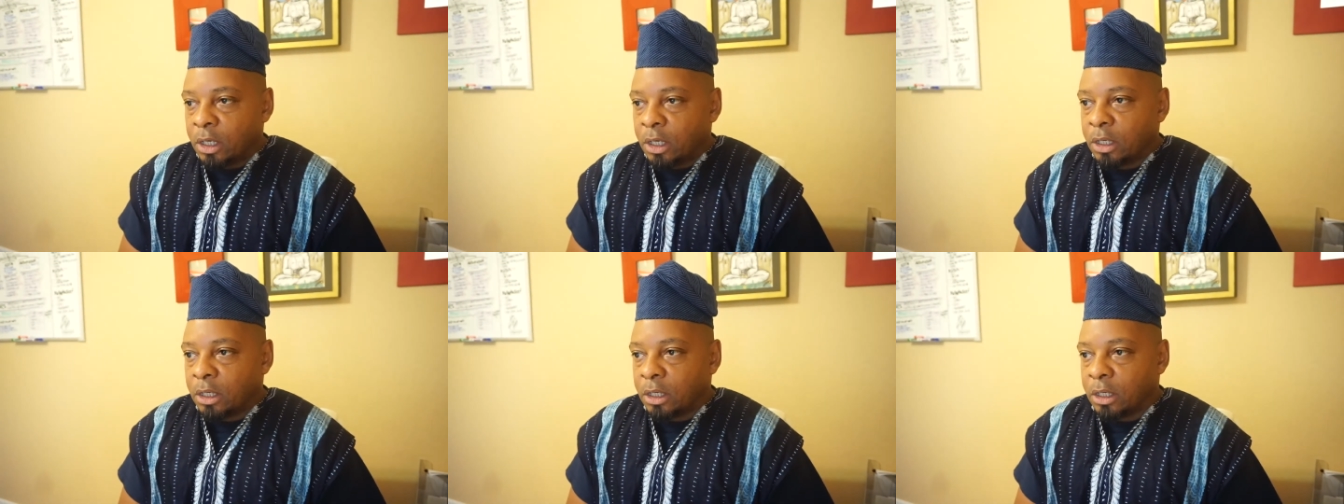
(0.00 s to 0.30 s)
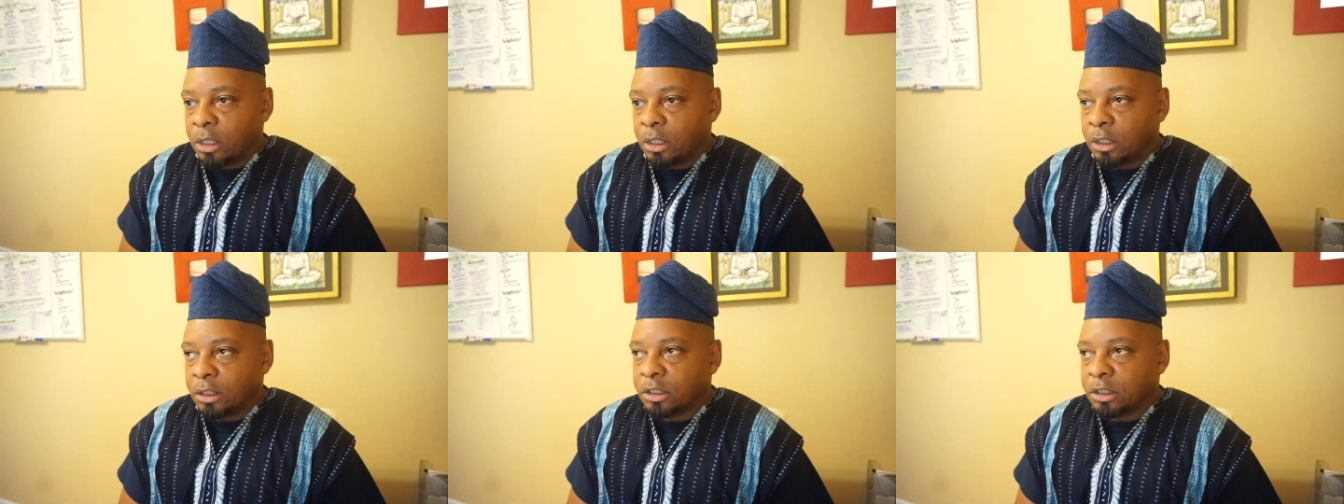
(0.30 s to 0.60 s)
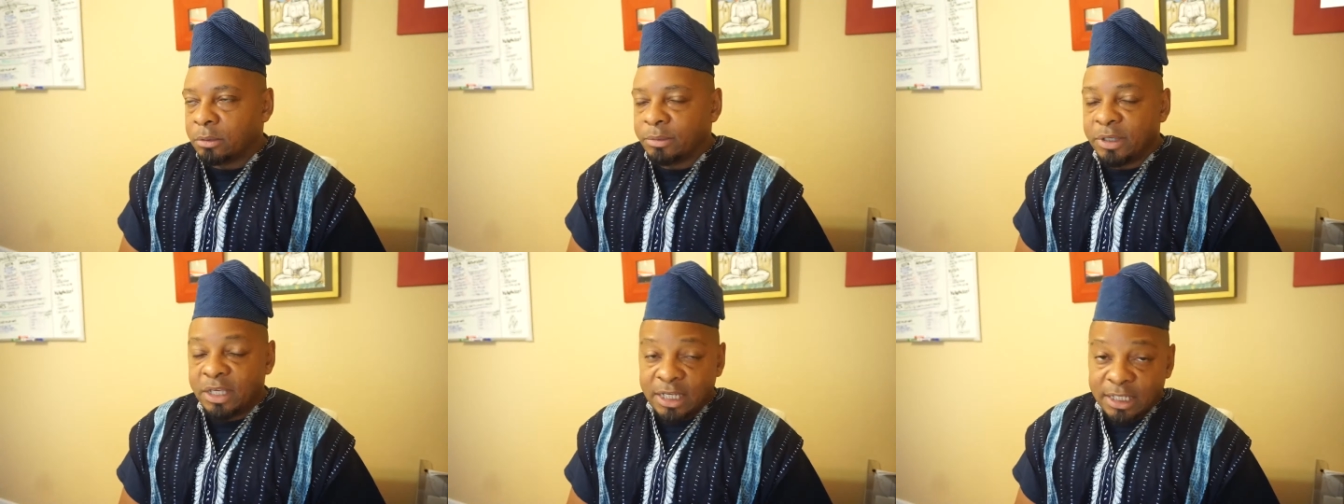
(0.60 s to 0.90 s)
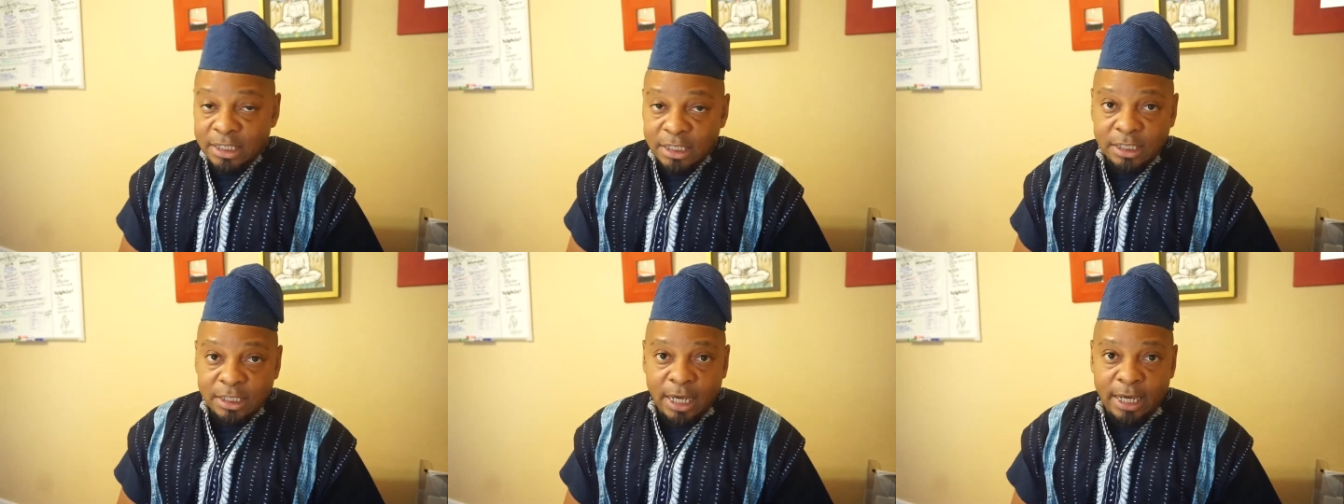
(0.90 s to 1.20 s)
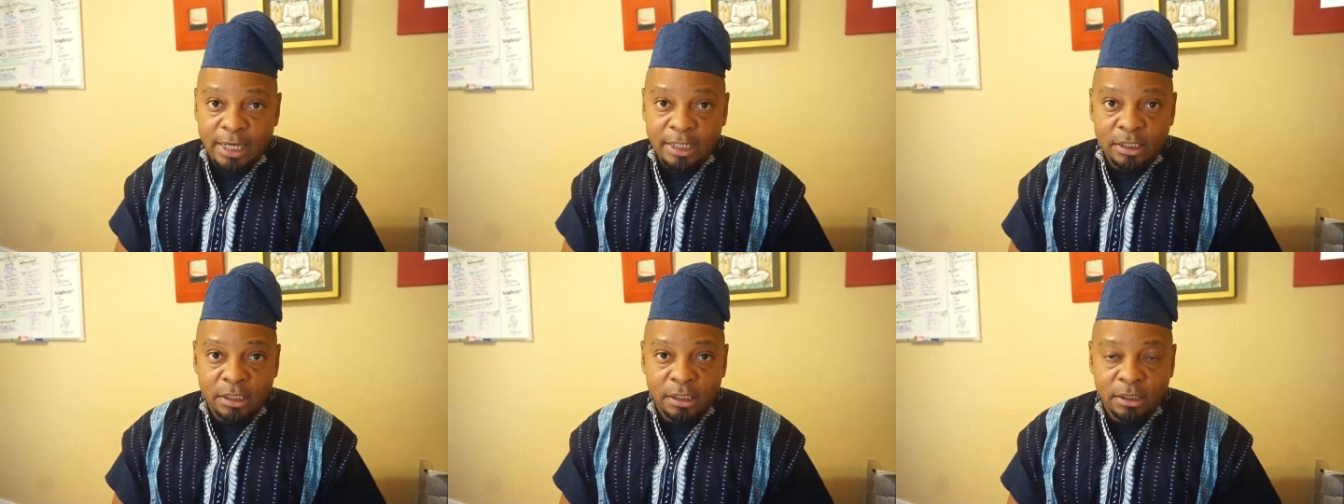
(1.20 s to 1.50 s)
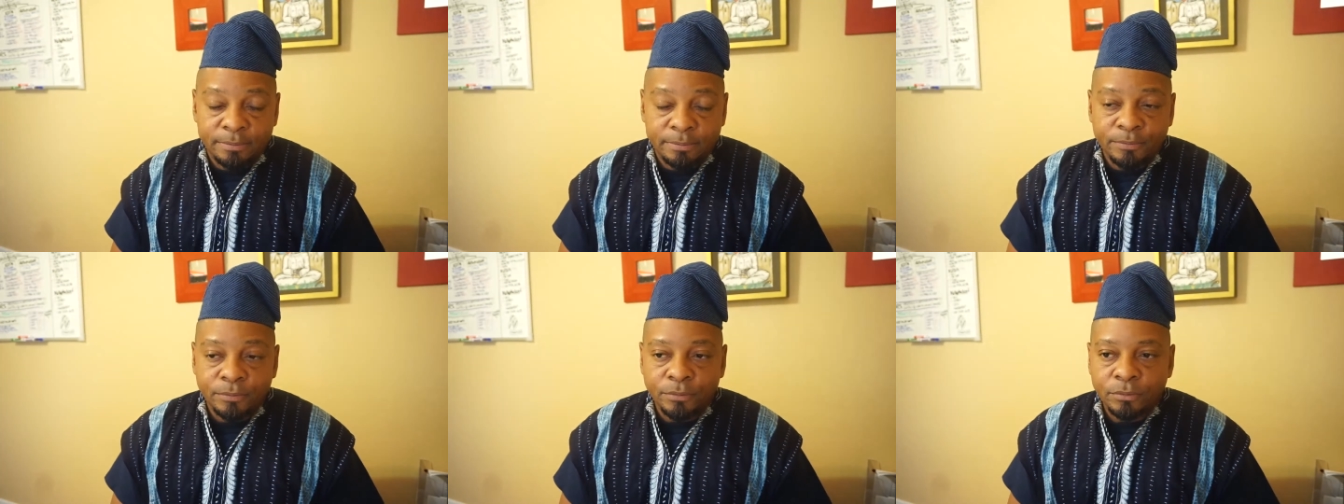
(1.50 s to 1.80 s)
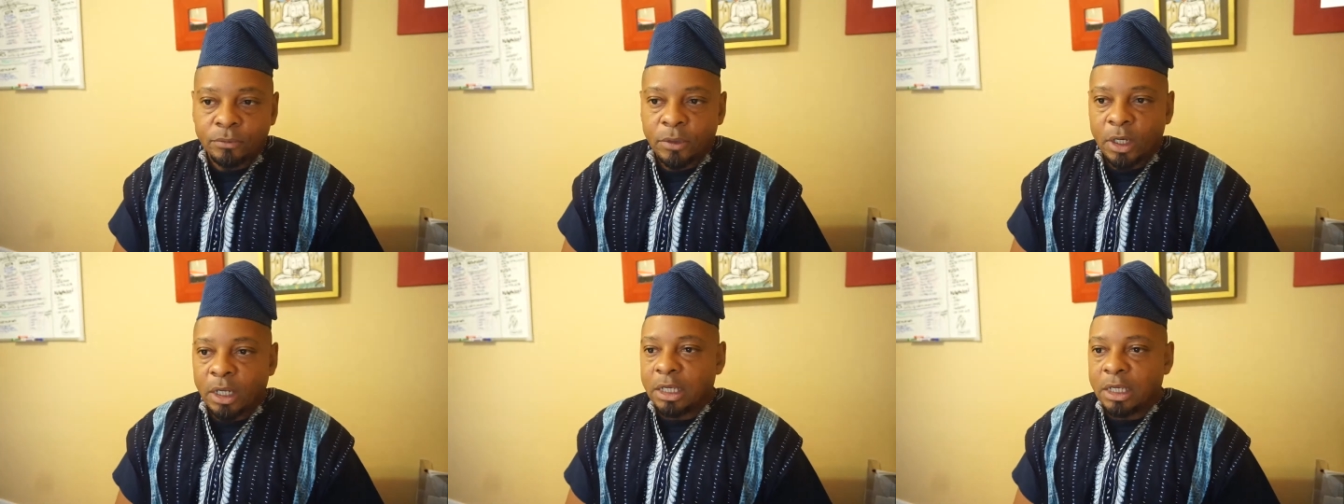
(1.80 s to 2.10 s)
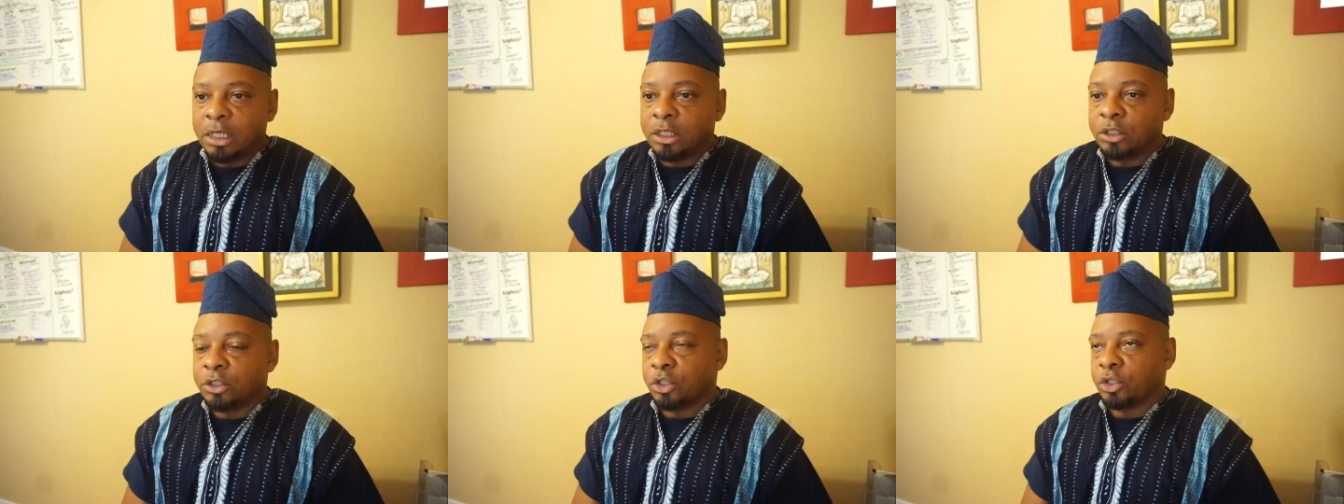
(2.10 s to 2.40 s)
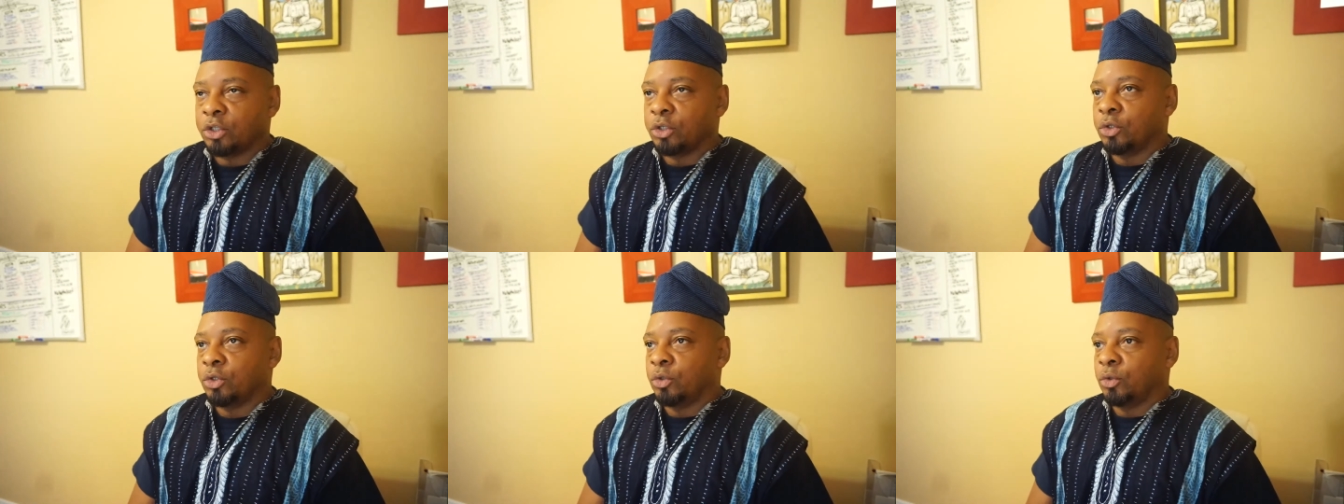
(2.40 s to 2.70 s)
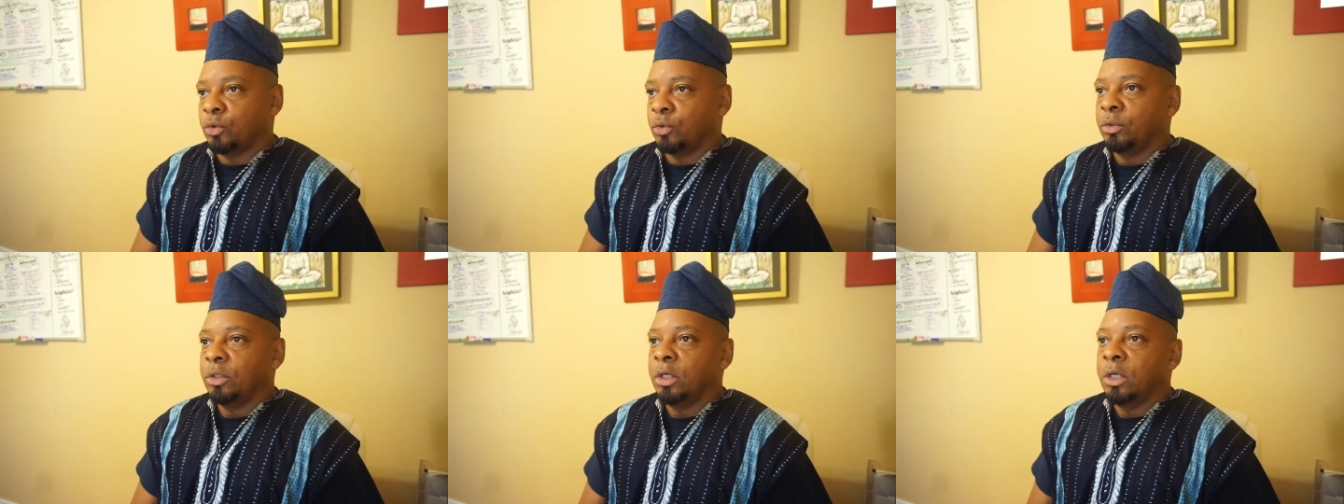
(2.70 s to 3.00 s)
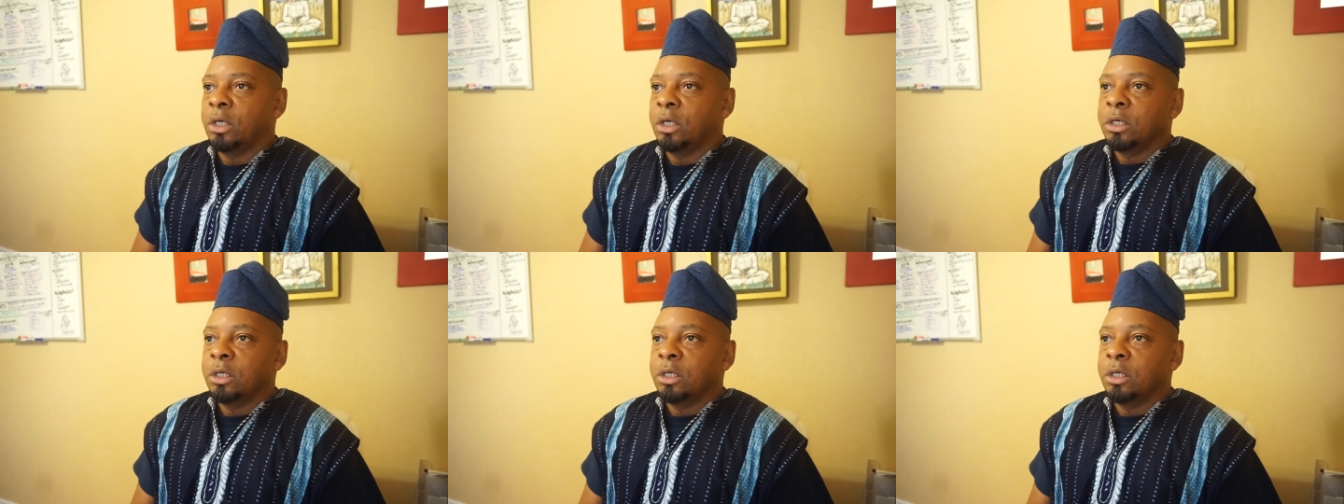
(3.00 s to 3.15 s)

uh, some insights into